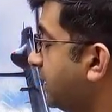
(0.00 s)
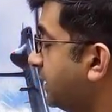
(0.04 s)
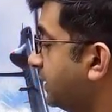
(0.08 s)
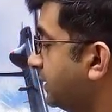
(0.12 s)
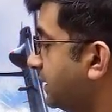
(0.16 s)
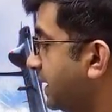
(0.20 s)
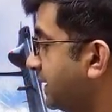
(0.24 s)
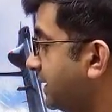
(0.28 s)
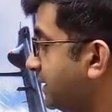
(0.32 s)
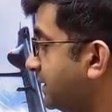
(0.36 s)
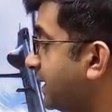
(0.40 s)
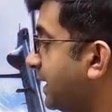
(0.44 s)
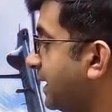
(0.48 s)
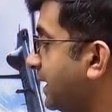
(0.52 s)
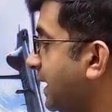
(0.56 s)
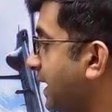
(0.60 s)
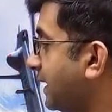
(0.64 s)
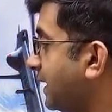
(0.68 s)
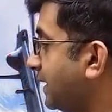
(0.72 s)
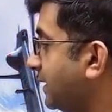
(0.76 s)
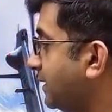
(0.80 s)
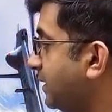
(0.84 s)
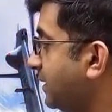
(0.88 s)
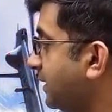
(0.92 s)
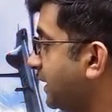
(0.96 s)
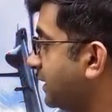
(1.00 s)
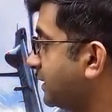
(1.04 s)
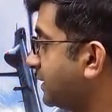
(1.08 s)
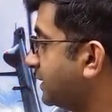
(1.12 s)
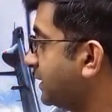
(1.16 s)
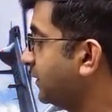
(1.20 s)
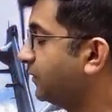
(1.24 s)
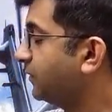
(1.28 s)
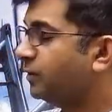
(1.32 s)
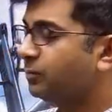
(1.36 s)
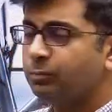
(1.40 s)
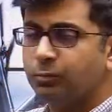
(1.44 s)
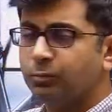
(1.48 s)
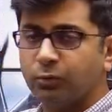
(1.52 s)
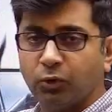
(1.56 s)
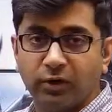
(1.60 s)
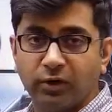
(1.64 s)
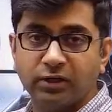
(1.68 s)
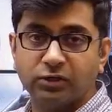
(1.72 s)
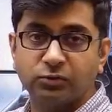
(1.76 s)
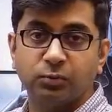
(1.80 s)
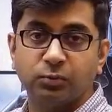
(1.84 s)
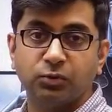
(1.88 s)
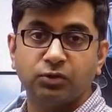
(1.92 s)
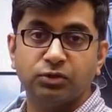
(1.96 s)
That's the at an index level, pure
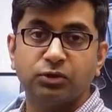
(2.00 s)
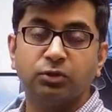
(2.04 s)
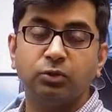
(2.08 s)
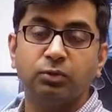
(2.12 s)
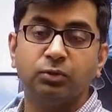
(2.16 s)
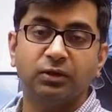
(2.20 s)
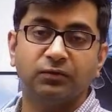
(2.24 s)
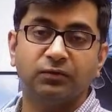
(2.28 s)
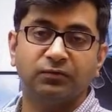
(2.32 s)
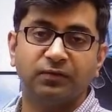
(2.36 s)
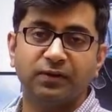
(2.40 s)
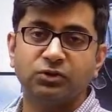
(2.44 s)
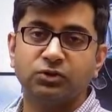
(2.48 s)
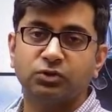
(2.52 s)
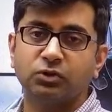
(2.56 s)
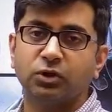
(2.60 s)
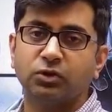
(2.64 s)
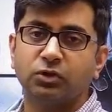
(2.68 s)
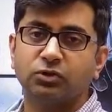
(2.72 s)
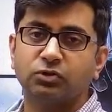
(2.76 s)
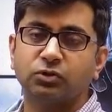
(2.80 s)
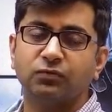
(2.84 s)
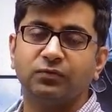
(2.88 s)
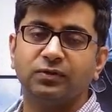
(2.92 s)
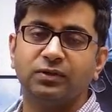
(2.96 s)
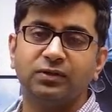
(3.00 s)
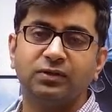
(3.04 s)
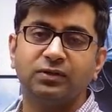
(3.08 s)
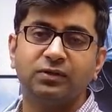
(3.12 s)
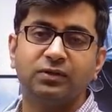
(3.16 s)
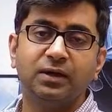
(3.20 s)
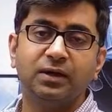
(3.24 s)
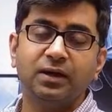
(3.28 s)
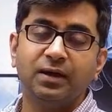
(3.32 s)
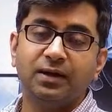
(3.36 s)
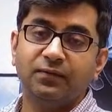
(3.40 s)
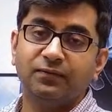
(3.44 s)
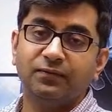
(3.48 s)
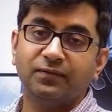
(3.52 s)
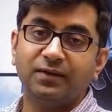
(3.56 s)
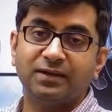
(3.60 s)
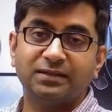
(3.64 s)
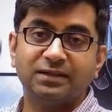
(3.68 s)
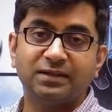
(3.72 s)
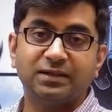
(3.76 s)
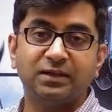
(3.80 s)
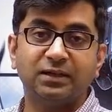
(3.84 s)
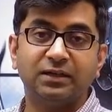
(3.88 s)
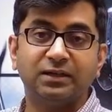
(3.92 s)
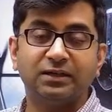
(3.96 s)
exposure to defense stocks. So we are
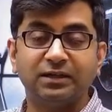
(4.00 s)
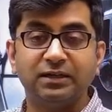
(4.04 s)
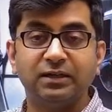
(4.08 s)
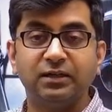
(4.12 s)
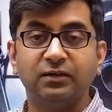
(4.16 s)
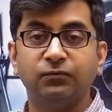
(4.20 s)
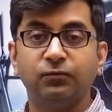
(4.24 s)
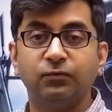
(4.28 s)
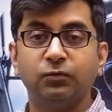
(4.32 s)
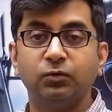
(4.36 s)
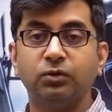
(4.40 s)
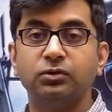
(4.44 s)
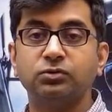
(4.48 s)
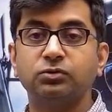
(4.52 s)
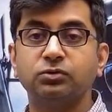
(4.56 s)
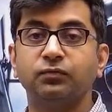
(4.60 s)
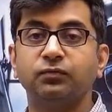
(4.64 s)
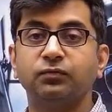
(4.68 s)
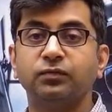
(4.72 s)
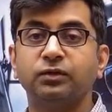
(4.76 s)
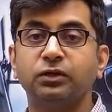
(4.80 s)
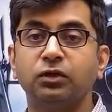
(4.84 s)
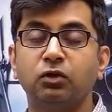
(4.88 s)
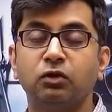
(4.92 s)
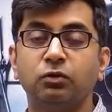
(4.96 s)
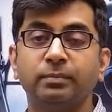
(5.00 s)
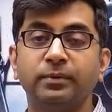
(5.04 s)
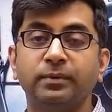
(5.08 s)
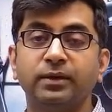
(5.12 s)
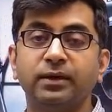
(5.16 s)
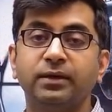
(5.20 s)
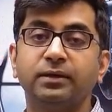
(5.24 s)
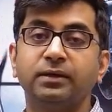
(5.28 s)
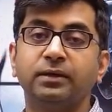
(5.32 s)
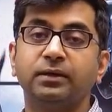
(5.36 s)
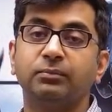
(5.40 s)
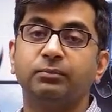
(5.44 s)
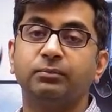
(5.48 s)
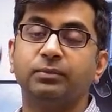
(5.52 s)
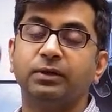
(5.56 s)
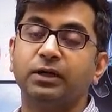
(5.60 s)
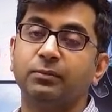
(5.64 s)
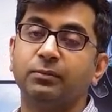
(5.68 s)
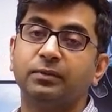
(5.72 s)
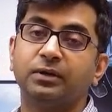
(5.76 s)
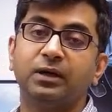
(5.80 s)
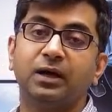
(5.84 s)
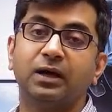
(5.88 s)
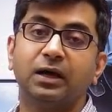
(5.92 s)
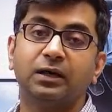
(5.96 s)
seeing a clear focus of the government
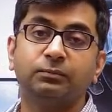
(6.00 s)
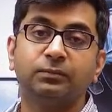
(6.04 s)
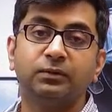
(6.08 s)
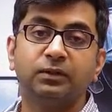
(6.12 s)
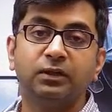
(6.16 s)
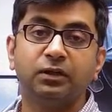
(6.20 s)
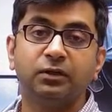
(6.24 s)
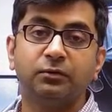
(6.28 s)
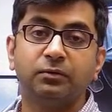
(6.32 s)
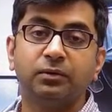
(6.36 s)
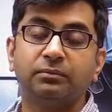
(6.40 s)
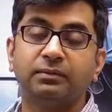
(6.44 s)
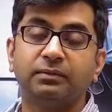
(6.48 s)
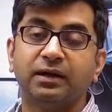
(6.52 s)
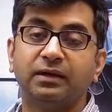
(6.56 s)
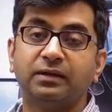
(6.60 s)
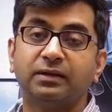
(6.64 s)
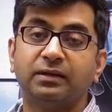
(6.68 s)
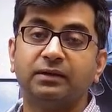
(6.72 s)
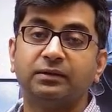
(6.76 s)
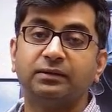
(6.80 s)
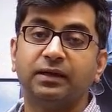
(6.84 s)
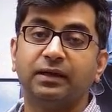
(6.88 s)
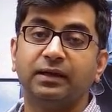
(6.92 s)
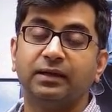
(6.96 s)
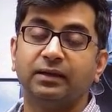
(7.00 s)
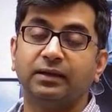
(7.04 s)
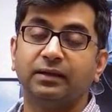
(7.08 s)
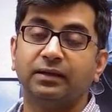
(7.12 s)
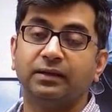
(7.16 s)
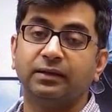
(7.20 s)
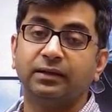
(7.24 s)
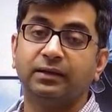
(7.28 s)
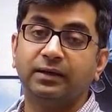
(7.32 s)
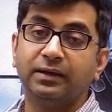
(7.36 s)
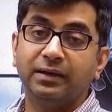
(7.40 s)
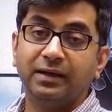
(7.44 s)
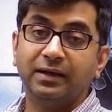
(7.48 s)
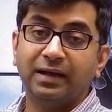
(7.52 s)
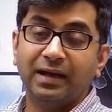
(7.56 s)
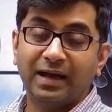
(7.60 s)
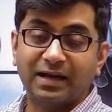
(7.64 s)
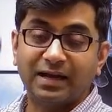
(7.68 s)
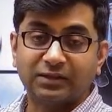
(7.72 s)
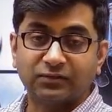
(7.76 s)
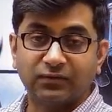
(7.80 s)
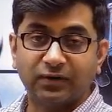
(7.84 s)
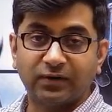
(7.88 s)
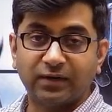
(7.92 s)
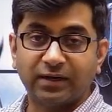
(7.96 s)
becoming Atmanirbhar Bharat
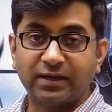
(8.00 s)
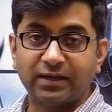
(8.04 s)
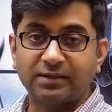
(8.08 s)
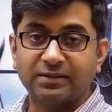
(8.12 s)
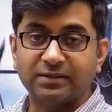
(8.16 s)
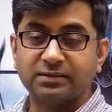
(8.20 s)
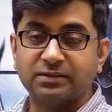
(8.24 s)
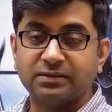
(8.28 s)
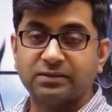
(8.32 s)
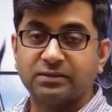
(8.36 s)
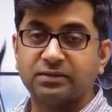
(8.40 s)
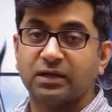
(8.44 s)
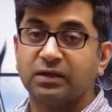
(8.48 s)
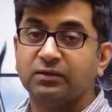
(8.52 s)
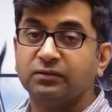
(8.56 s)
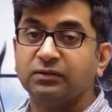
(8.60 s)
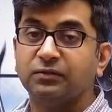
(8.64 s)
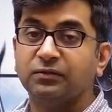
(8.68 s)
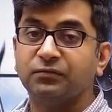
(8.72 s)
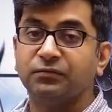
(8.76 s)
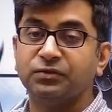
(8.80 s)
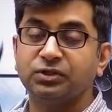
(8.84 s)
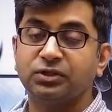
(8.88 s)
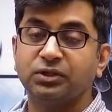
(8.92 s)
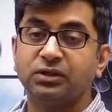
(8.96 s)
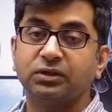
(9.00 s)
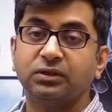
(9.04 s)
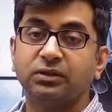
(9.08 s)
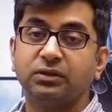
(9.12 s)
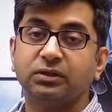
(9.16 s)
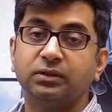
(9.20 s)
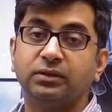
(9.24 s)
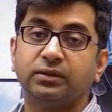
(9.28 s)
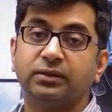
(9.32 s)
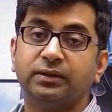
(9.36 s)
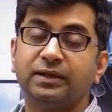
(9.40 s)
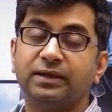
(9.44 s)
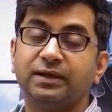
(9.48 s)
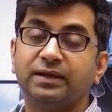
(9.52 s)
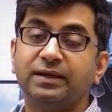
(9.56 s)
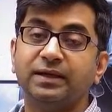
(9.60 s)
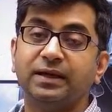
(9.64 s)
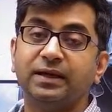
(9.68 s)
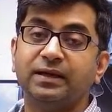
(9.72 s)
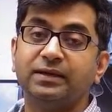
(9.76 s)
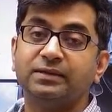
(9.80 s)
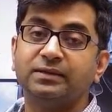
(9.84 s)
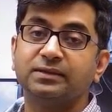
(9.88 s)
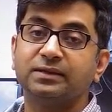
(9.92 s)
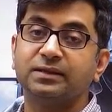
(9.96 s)
as far as self-sufficient India
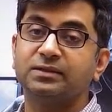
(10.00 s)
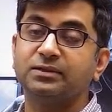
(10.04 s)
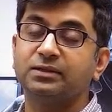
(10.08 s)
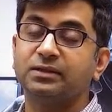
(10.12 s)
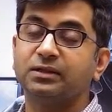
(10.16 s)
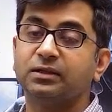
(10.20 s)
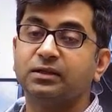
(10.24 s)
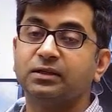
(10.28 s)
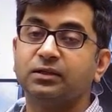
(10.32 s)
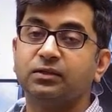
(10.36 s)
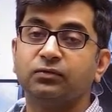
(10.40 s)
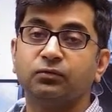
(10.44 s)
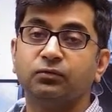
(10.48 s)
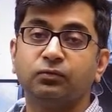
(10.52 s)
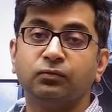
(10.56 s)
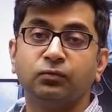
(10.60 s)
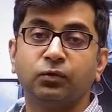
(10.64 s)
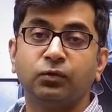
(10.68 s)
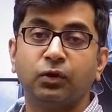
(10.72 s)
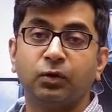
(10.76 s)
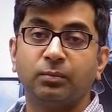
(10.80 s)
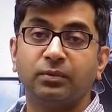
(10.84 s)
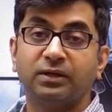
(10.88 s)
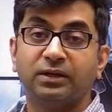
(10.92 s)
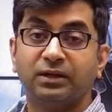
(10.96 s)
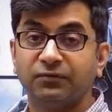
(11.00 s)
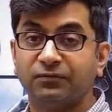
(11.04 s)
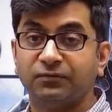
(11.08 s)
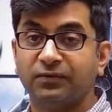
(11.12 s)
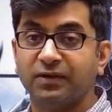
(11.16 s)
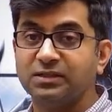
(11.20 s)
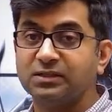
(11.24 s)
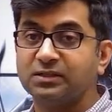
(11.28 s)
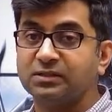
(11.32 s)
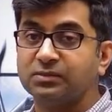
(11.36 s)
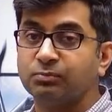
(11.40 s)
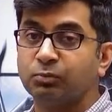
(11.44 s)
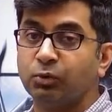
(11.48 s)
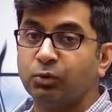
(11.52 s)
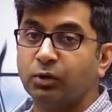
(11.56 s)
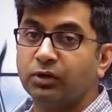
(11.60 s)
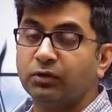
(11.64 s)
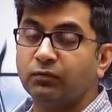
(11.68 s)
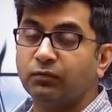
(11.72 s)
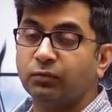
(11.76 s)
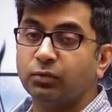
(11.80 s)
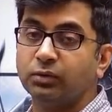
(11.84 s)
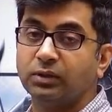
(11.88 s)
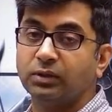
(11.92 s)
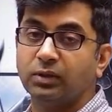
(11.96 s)
is concerned. From a defense point of
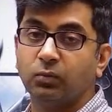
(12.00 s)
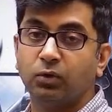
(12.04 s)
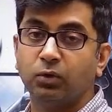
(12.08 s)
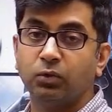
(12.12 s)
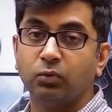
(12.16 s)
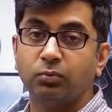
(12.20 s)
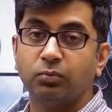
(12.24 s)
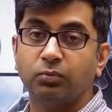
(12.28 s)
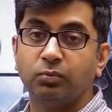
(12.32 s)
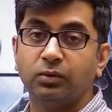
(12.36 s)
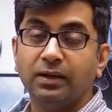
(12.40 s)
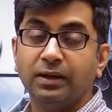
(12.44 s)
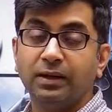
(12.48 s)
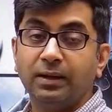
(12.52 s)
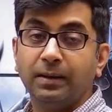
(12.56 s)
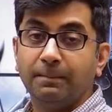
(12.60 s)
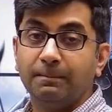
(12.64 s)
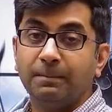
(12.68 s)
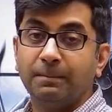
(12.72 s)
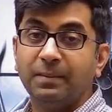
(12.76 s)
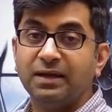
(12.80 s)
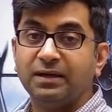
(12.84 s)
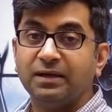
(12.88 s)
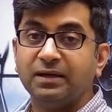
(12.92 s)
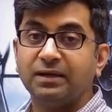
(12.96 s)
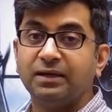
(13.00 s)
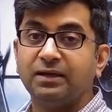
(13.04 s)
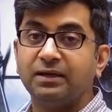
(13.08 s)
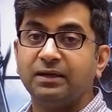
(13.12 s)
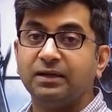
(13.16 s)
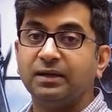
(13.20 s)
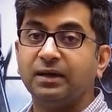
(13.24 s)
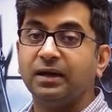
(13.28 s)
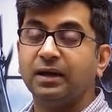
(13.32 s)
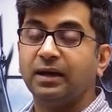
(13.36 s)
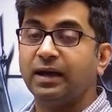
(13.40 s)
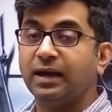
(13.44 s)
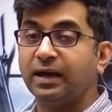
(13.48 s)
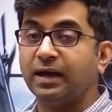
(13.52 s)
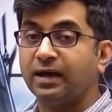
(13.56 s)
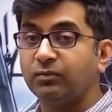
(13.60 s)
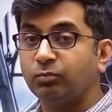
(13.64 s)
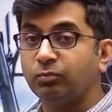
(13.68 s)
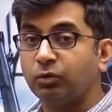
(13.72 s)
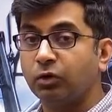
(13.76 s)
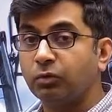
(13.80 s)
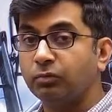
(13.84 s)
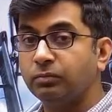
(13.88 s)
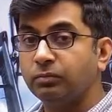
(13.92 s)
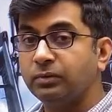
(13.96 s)
view, they want to make in India and
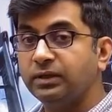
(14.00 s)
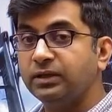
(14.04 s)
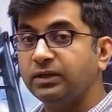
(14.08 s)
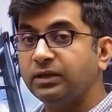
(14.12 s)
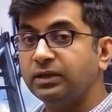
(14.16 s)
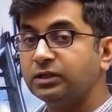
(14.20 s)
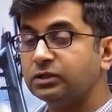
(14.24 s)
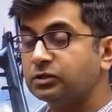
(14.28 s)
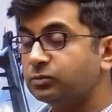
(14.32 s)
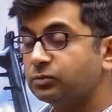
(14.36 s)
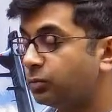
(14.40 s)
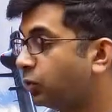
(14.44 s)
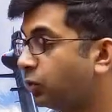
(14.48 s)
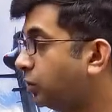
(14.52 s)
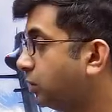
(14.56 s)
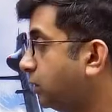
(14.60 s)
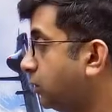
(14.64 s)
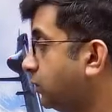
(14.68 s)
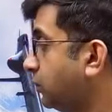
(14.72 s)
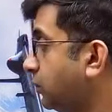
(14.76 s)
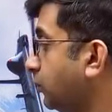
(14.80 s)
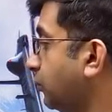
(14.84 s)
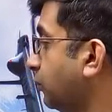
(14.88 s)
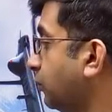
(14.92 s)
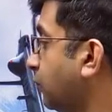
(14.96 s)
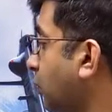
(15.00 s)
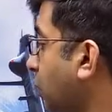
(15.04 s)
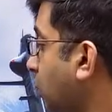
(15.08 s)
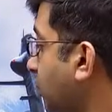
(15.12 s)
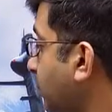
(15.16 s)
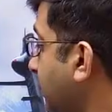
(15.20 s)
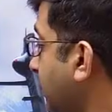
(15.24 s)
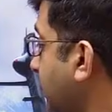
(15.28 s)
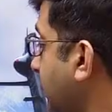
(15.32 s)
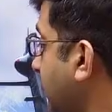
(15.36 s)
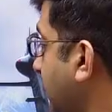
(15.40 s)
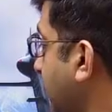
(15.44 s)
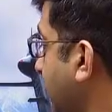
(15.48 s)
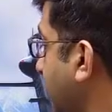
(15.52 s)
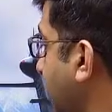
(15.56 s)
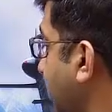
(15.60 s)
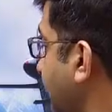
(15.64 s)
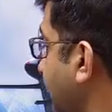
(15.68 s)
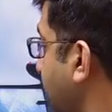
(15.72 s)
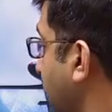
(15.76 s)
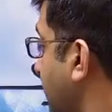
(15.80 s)
probably export from India.